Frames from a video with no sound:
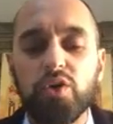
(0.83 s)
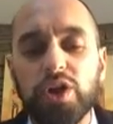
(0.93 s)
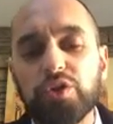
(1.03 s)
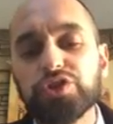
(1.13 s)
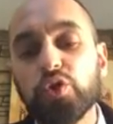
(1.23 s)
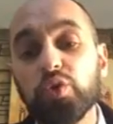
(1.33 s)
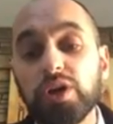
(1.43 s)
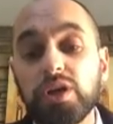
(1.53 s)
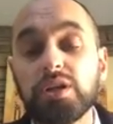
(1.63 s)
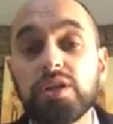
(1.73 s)
All right, so
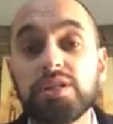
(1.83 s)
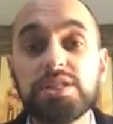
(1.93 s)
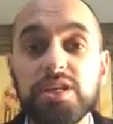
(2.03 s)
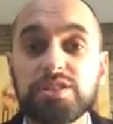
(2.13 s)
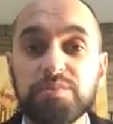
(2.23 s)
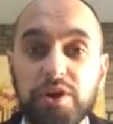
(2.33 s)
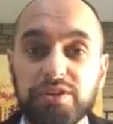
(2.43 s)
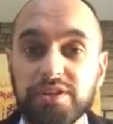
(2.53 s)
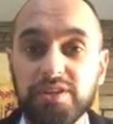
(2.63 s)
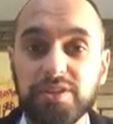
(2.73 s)
we're gonna discuss
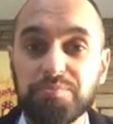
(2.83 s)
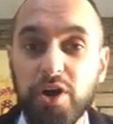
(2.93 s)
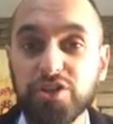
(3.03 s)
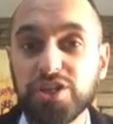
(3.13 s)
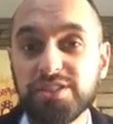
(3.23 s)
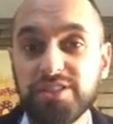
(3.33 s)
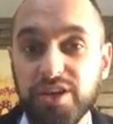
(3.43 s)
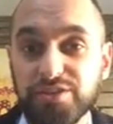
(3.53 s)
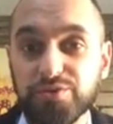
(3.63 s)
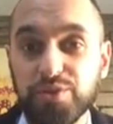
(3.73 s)
about Parasha's
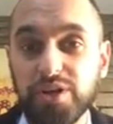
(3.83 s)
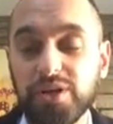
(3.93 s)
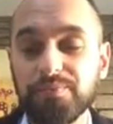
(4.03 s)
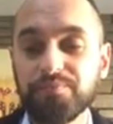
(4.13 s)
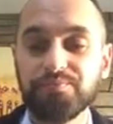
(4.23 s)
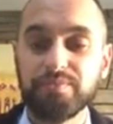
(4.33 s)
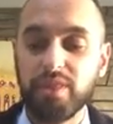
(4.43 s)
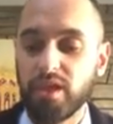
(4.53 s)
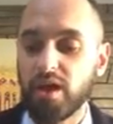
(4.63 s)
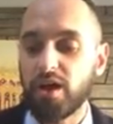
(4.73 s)
Tazria,
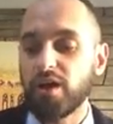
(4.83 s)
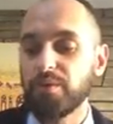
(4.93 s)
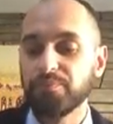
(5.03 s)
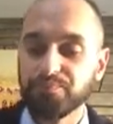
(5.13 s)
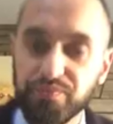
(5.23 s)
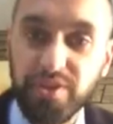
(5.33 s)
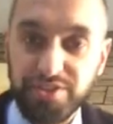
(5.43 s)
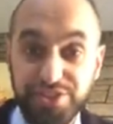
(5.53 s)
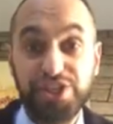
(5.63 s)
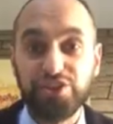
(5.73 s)

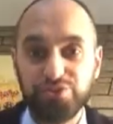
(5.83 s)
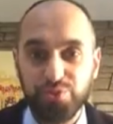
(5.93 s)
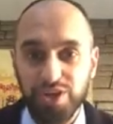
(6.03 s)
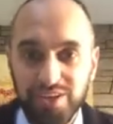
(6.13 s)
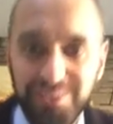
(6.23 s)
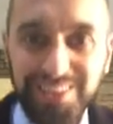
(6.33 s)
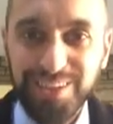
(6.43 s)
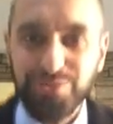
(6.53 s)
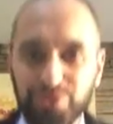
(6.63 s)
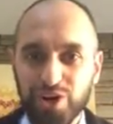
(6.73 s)
Tazria
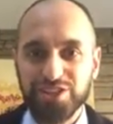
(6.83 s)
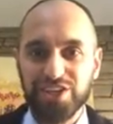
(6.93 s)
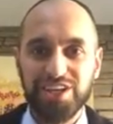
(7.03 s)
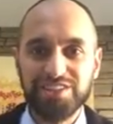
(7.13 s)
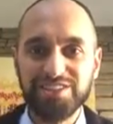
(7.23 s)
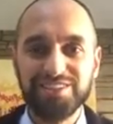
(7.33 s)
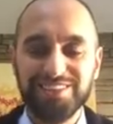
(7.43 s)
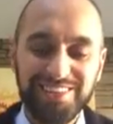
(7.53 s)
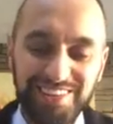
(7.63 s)
for Ashkenaz,